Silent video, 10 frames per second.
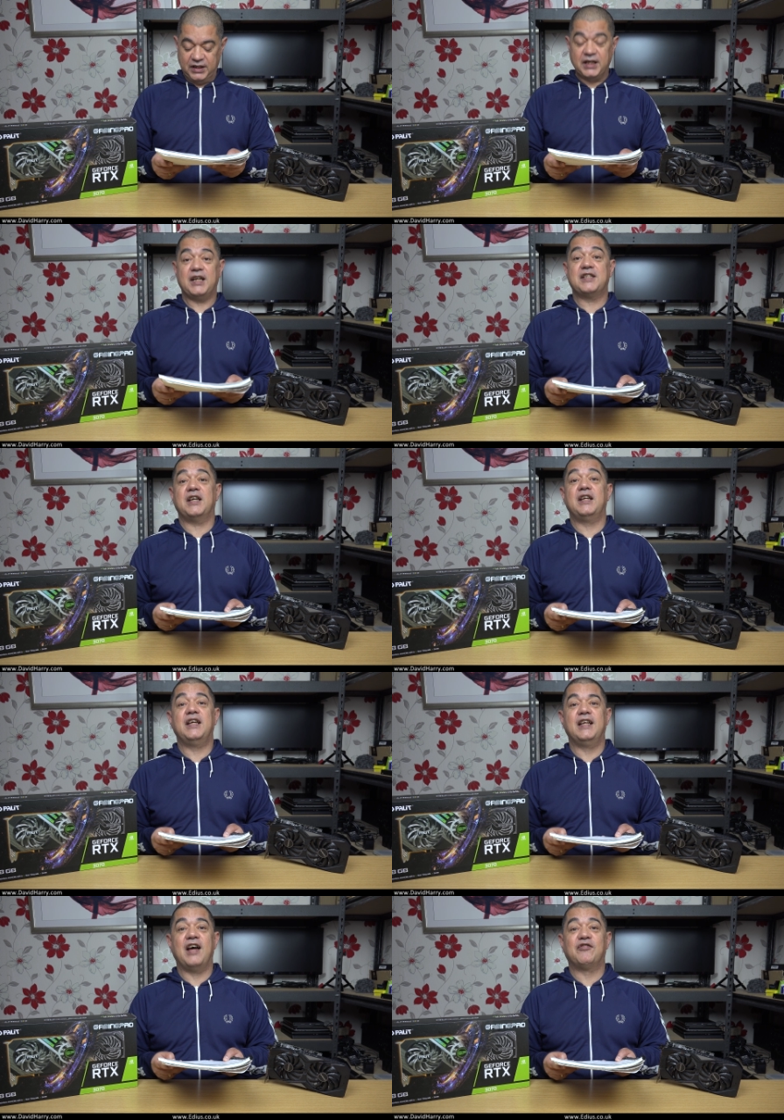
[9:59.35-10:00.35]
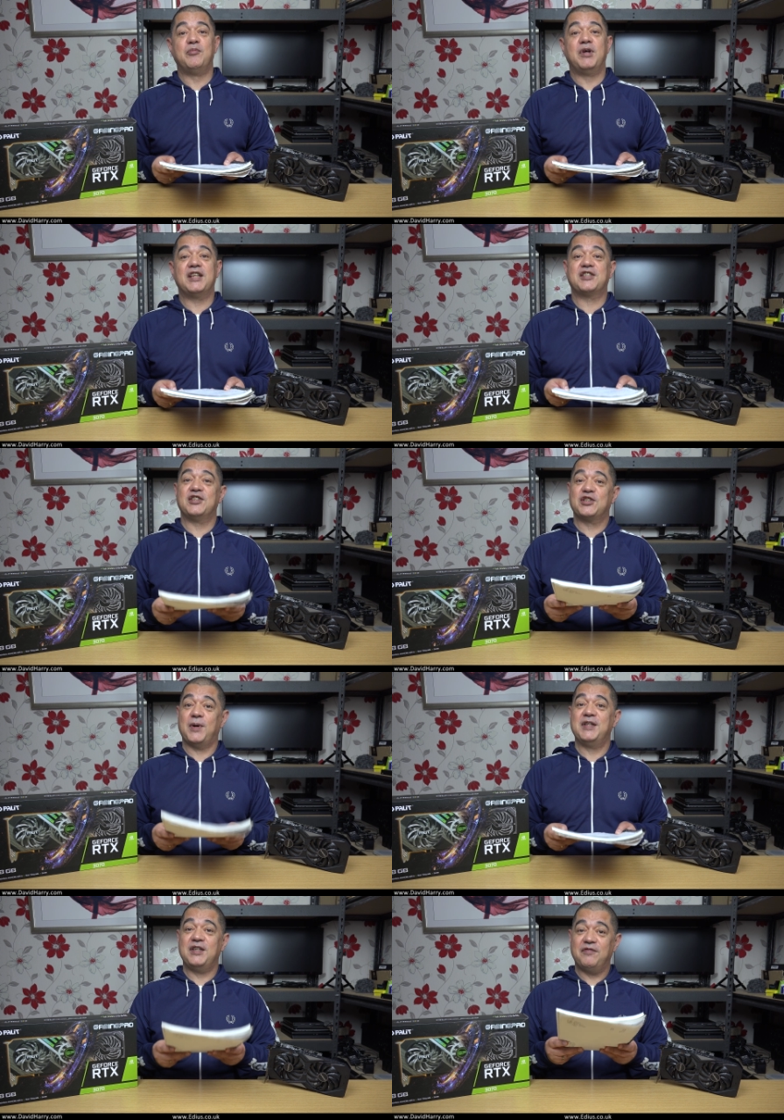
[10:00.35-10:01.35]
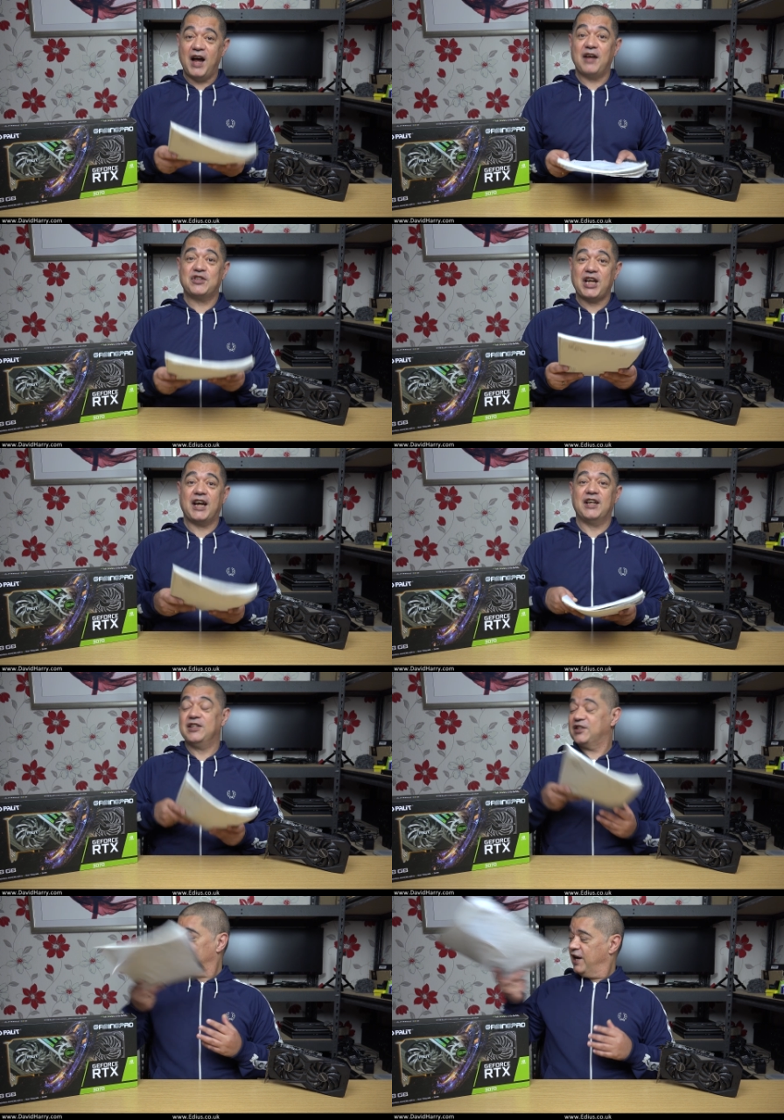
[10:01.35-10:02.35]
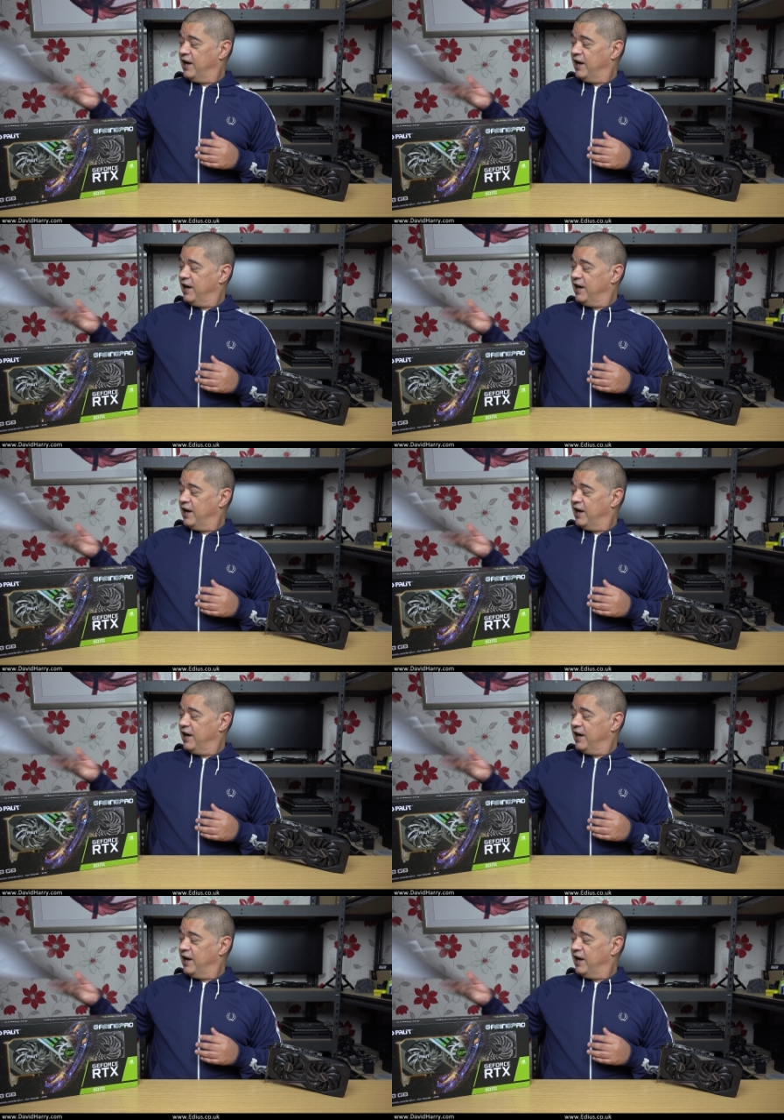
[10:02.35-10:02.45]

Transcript: did it in 11 minutes and 25 seconds.